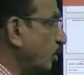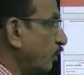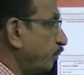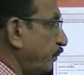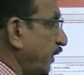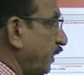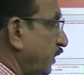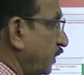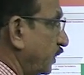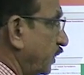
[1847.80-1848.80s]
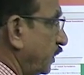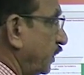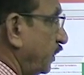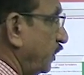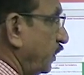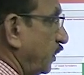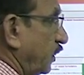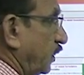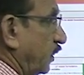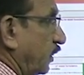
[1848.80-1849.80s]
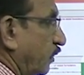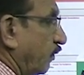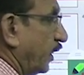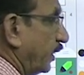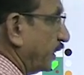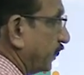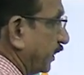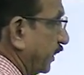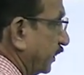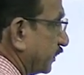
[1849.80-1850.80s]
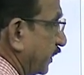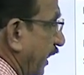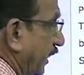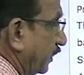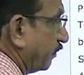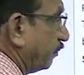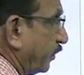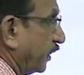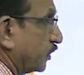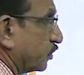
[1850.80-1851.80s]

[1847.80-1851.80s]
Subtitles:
of brick required dictate that brick